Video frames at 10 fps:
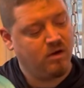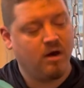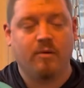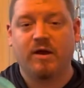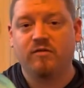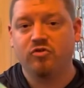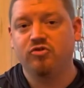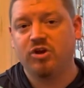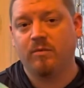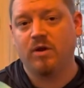I have 2
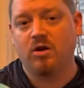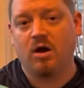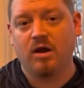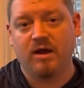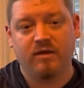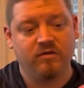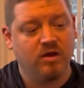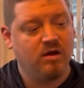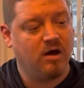Champion Hawkeyes.